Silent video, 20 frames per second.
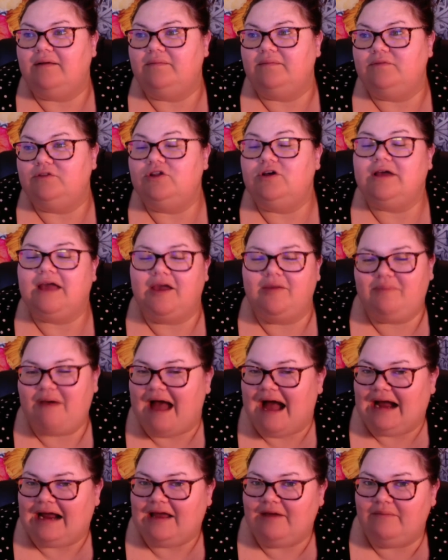looking
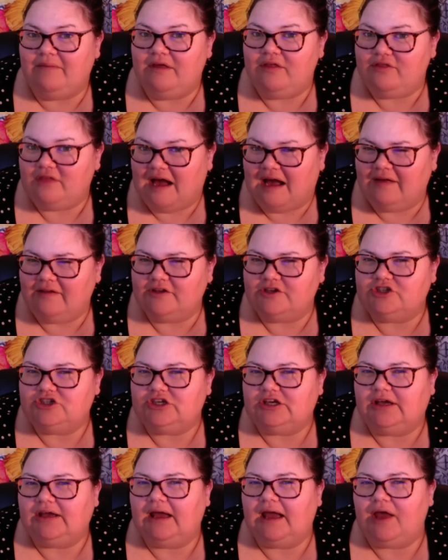back at
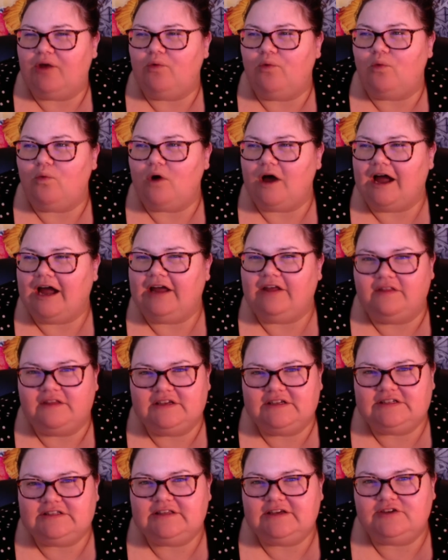mythology and why
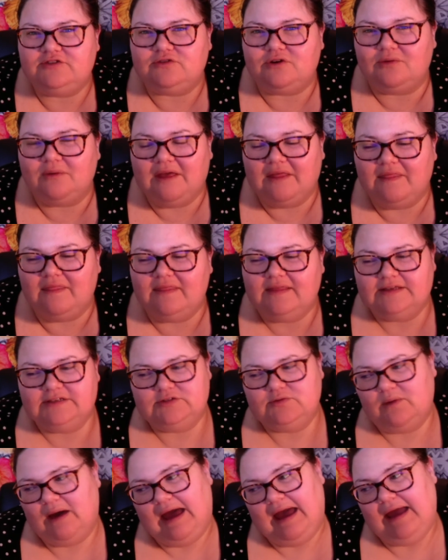these things were written this
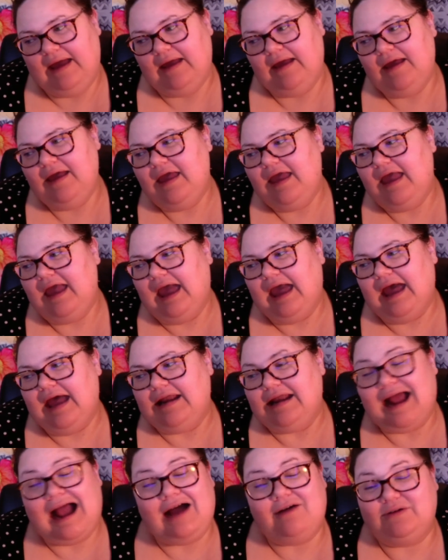way
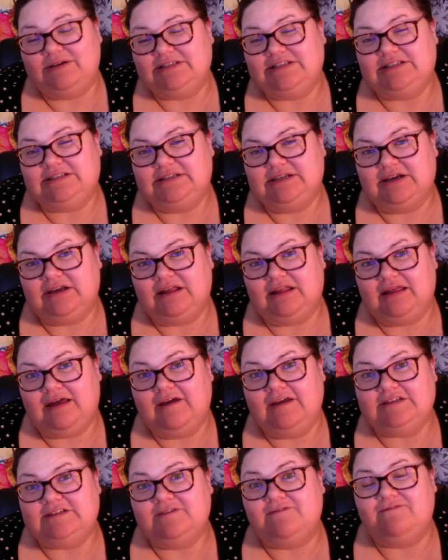and how it still
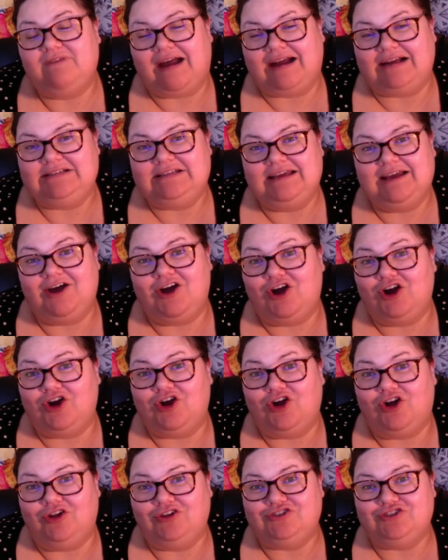is affecting our
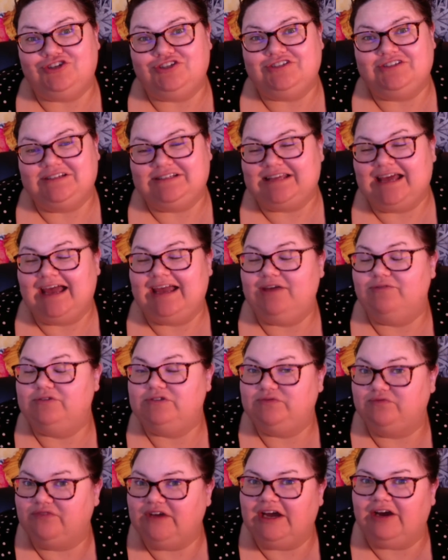culture today. It was
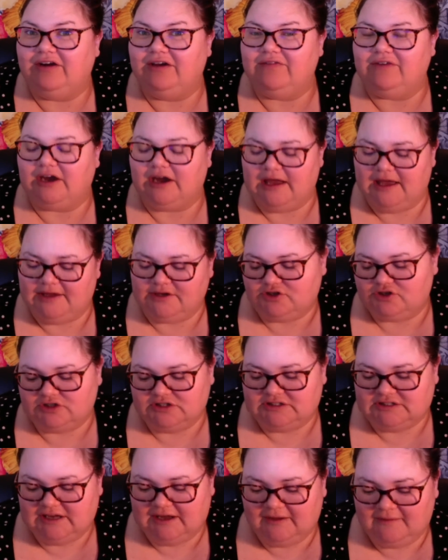very, very
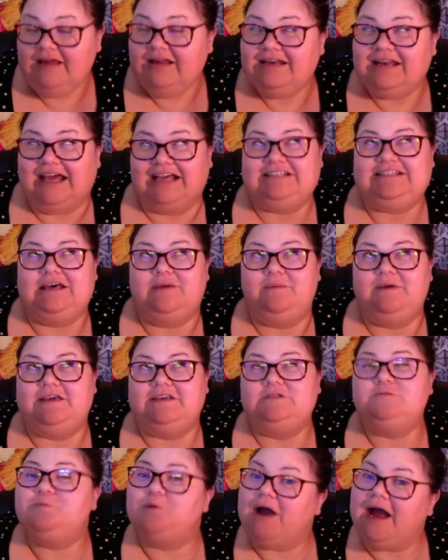interesting. Next up
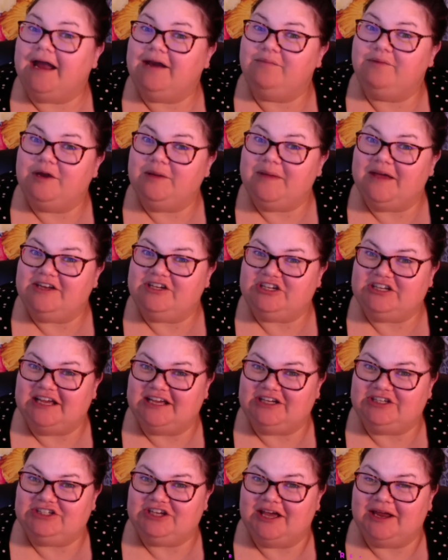is Pride and
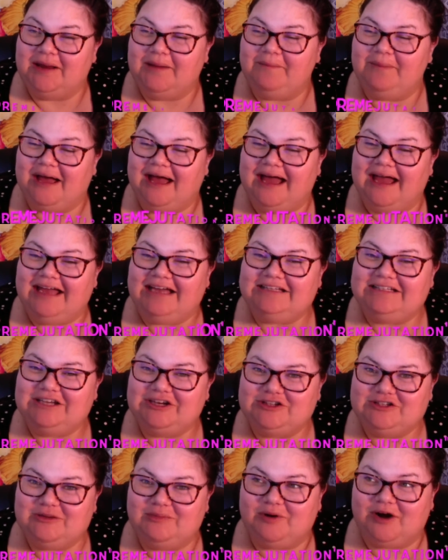Premeditation by Tirza